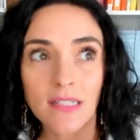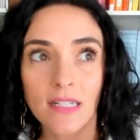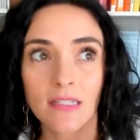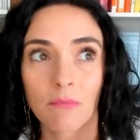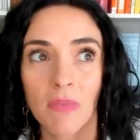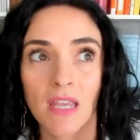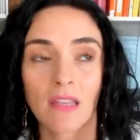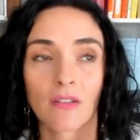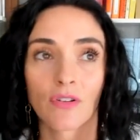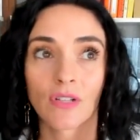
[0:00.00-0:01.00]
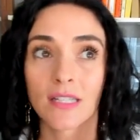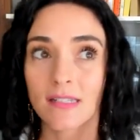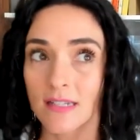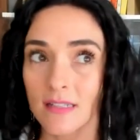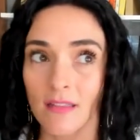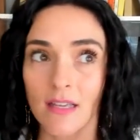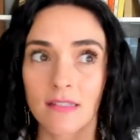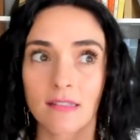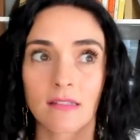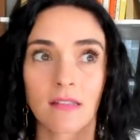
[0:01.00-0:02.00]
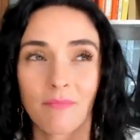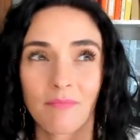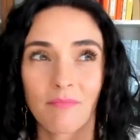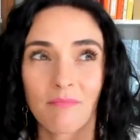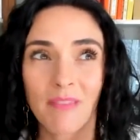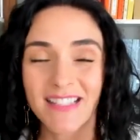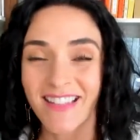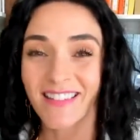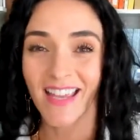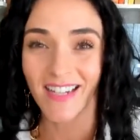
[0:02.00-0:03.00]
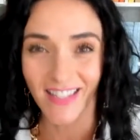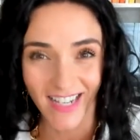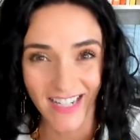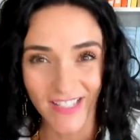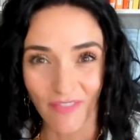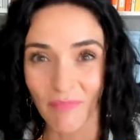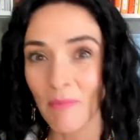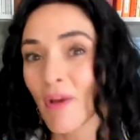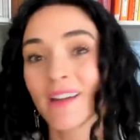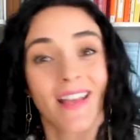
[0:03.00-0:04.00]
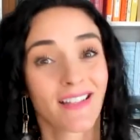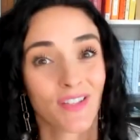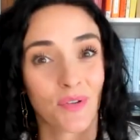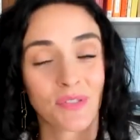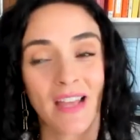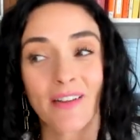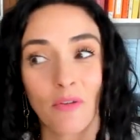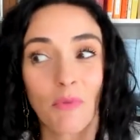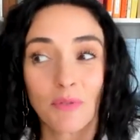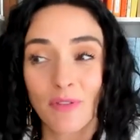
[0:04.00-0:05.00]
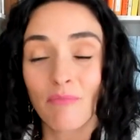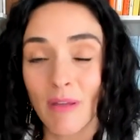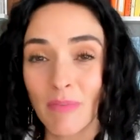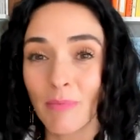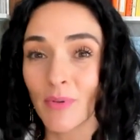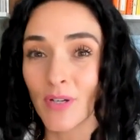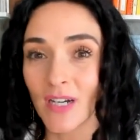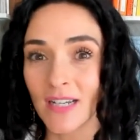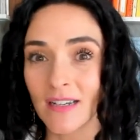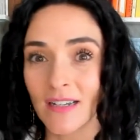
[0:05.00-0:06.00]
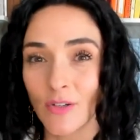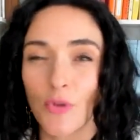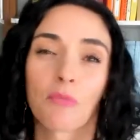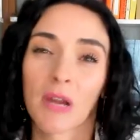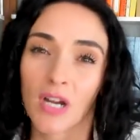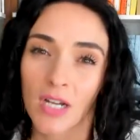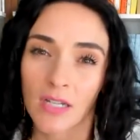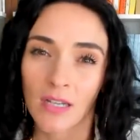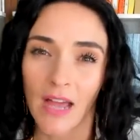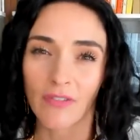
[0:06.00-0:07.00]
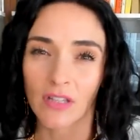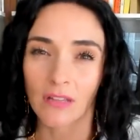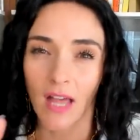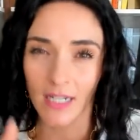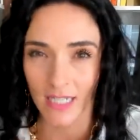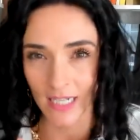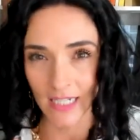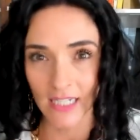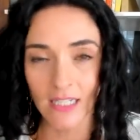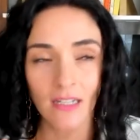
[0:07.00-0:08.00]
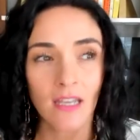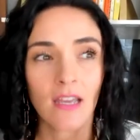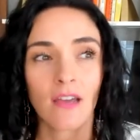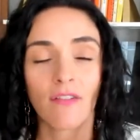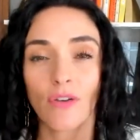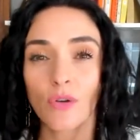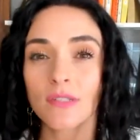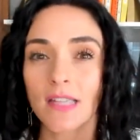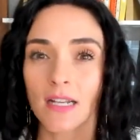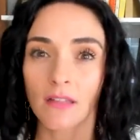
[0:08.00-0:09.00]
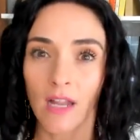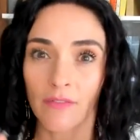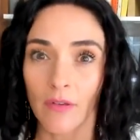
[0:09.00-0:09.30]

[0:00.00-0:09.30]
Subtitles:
to me or you're listening to this, based on the analytics of my podcast host, I know most of my people are in North America. I have a lot of Canadian folks and a lot of